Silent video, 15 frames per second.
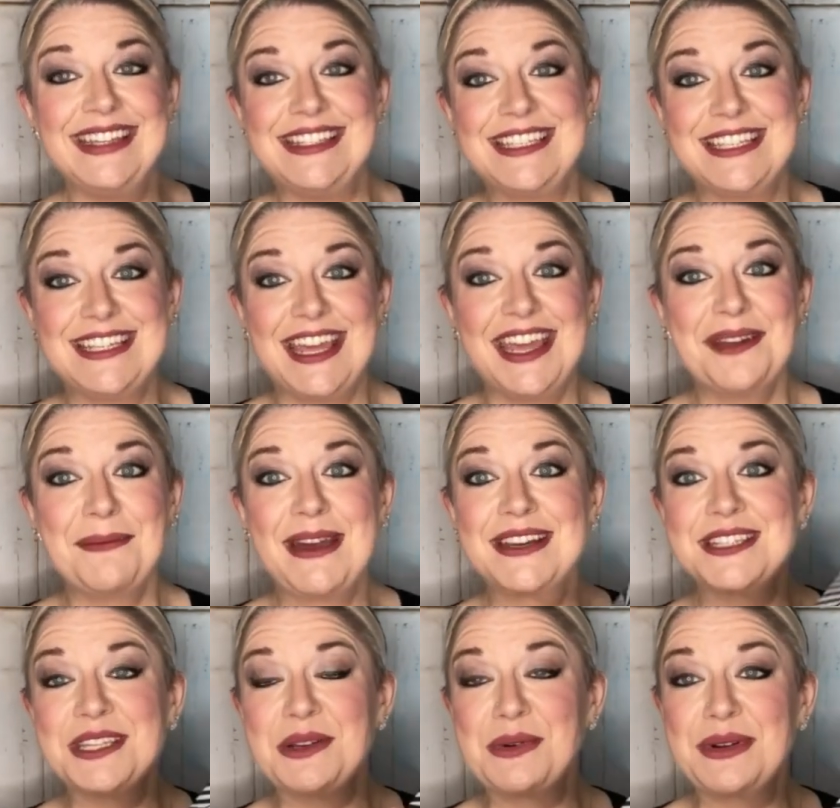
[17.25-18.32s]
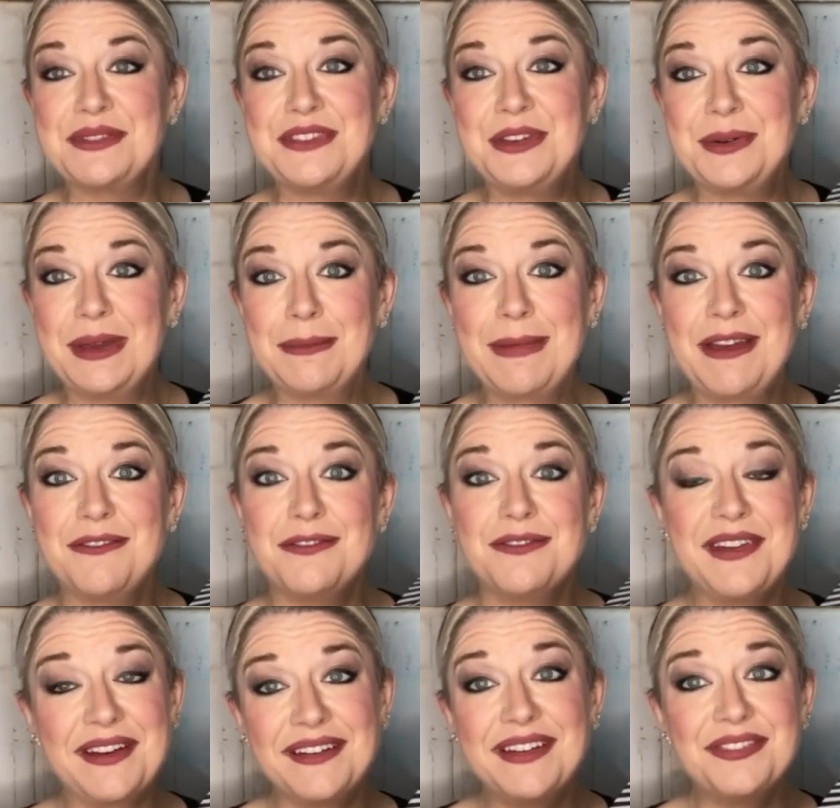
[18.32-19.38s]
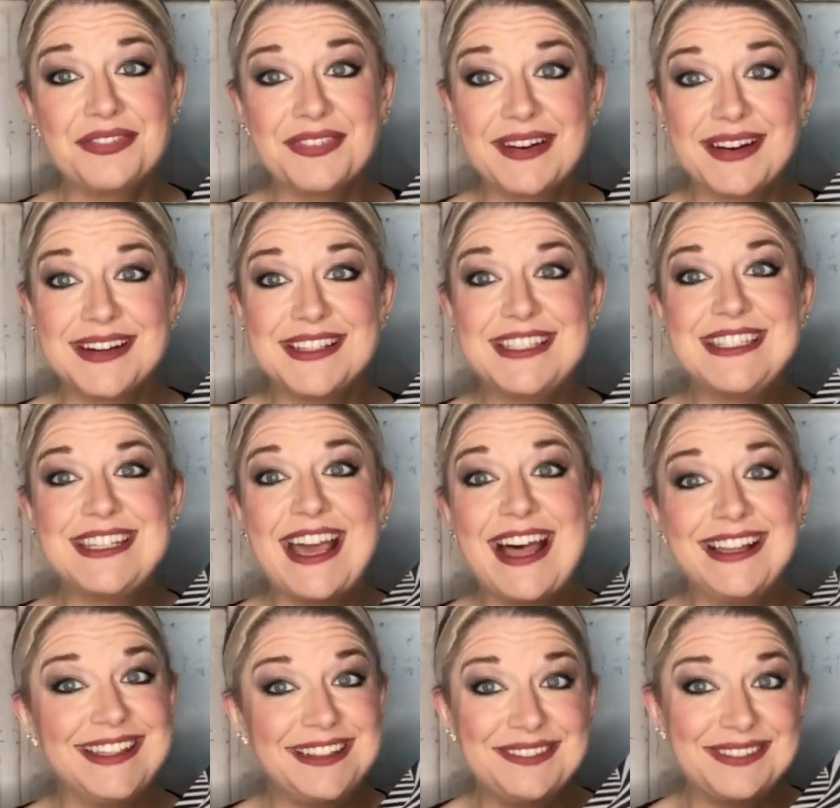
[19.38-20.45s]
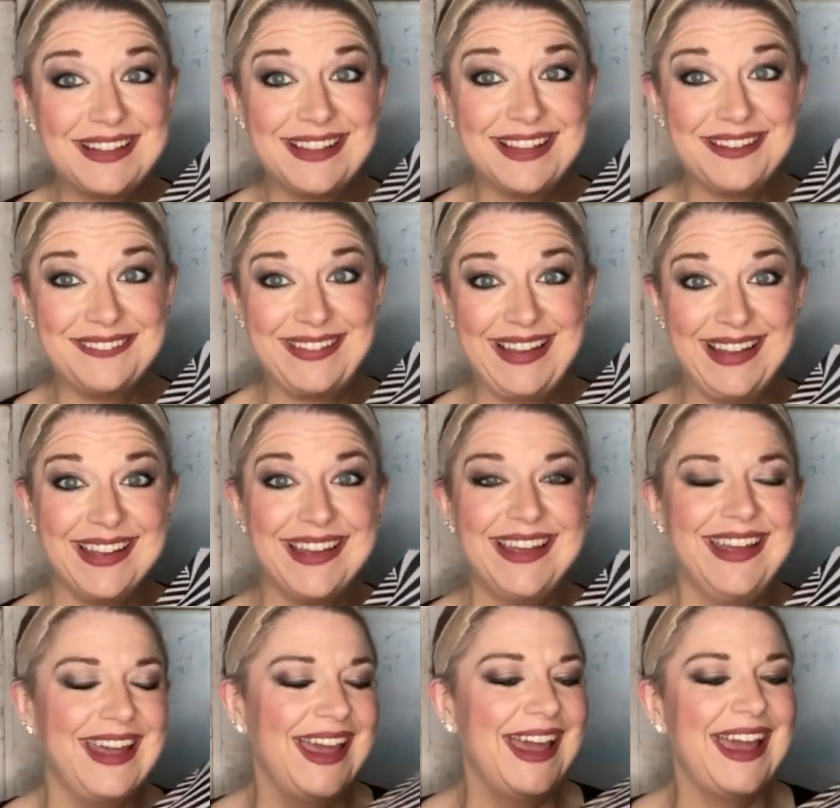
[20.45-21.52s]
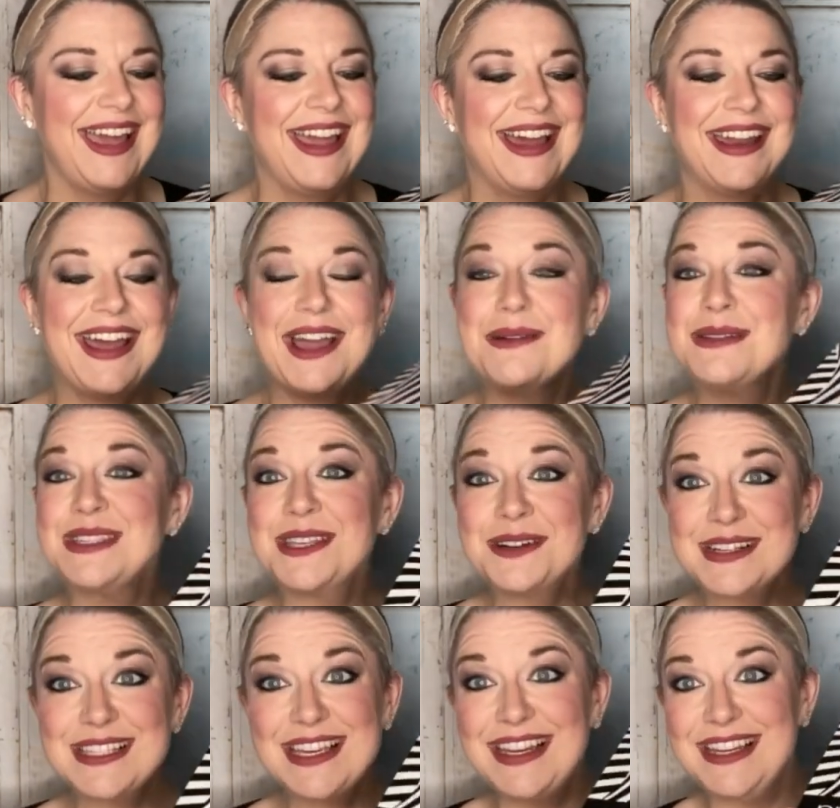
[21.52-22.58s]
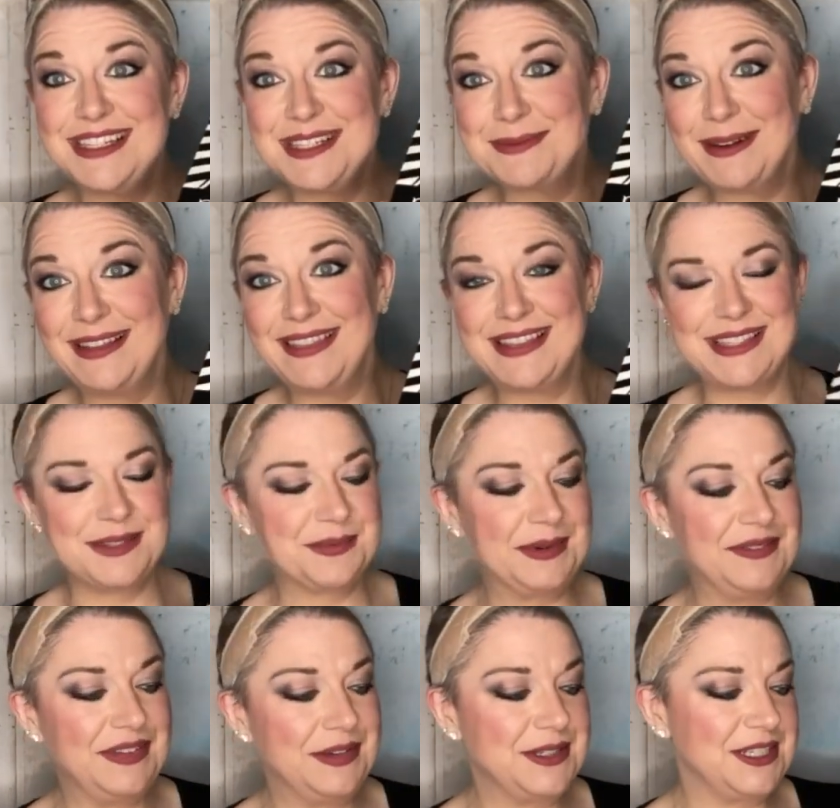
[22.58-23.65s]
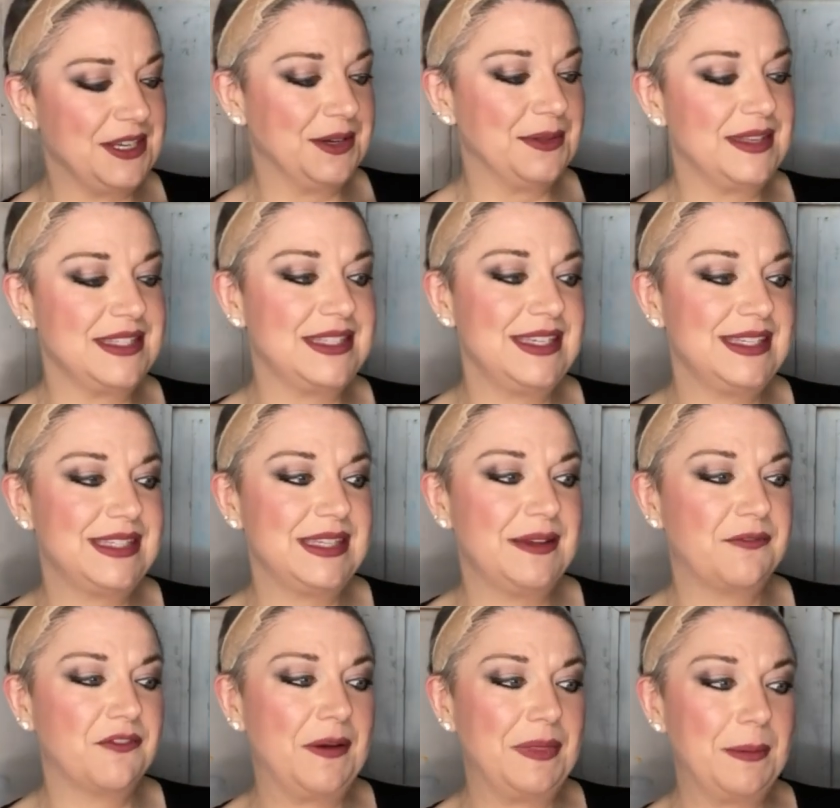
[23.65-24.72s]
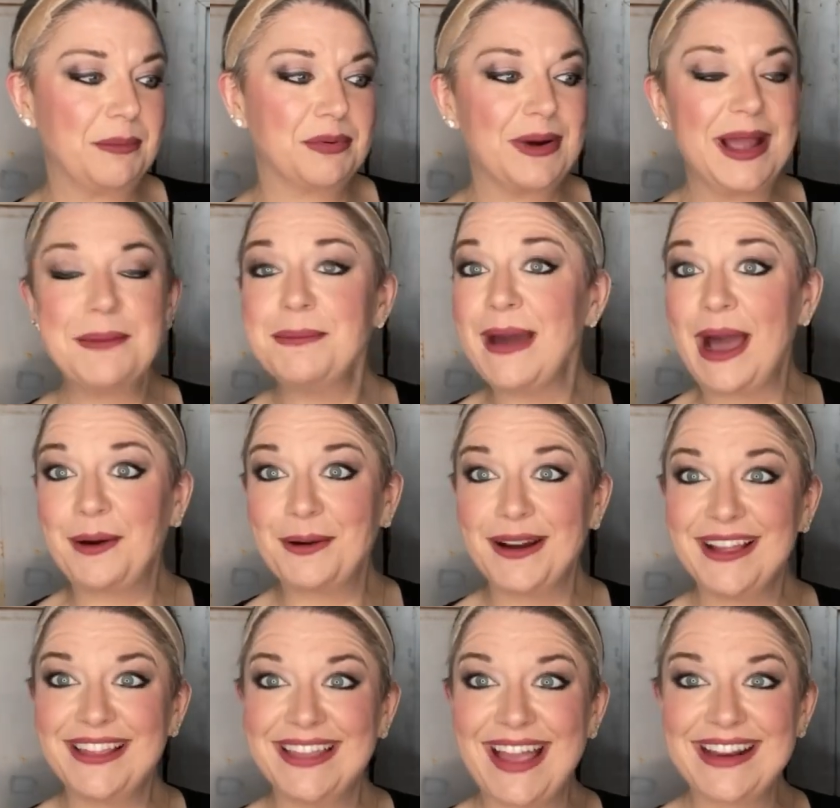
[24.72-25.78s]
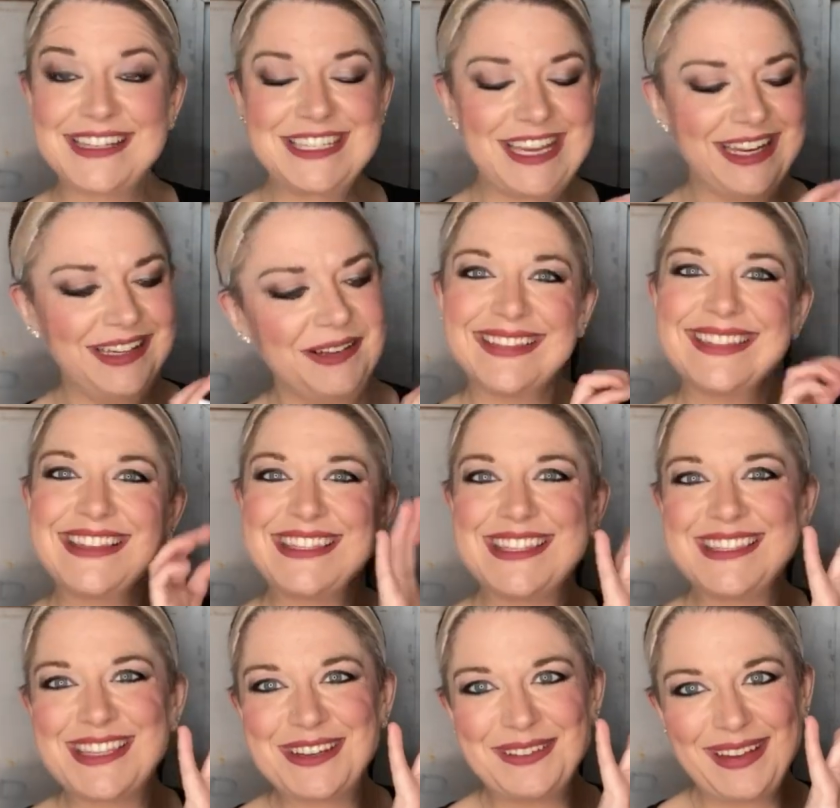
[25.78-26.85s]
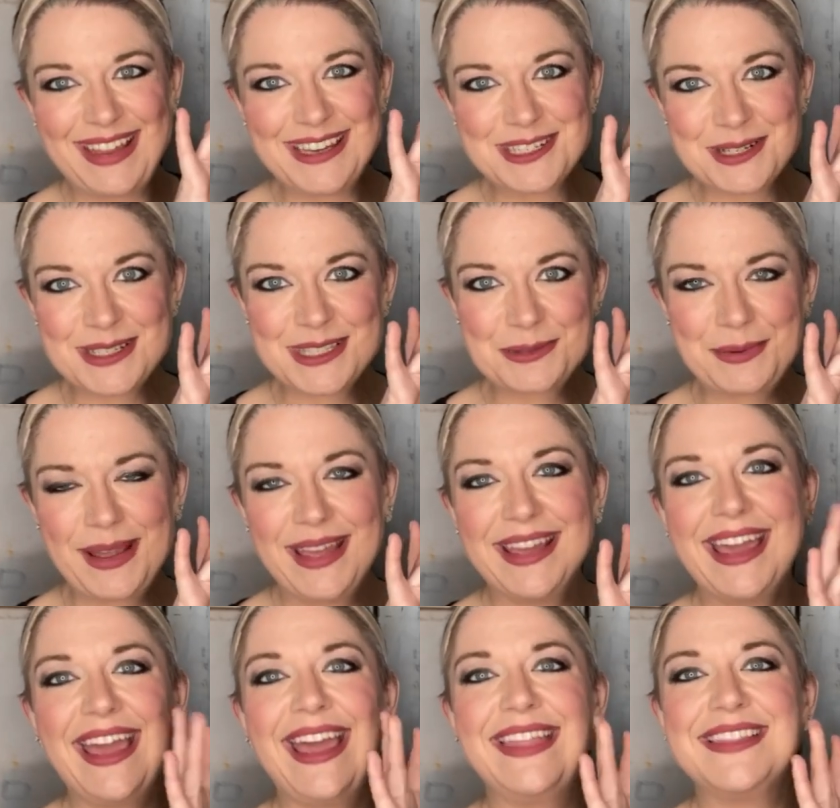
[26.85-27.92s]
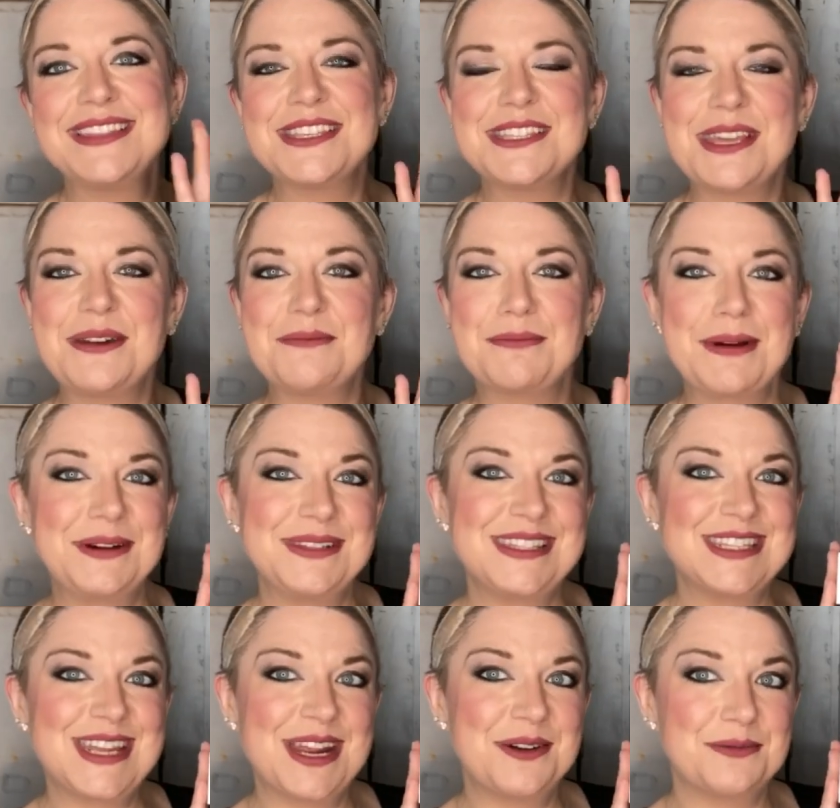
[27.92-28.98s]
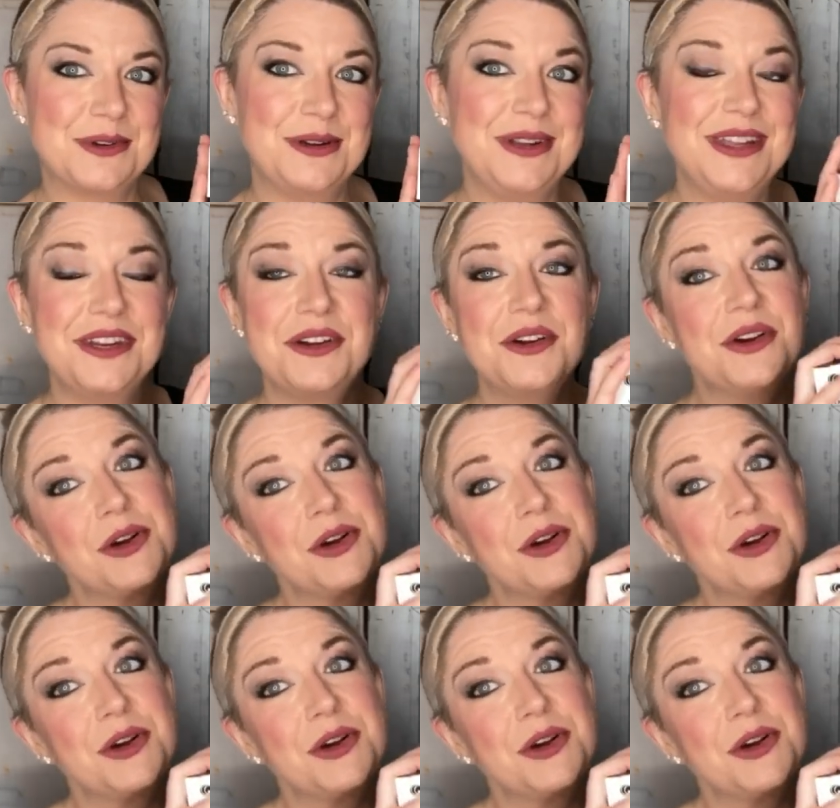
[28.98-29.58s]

Today I'm actually reviewing my very first Ellen Wille wig and I'm so excited to bring this review to you. This is the, from the Prime Power collection. This is the new Interest wig and this is in Bernstein Rooted.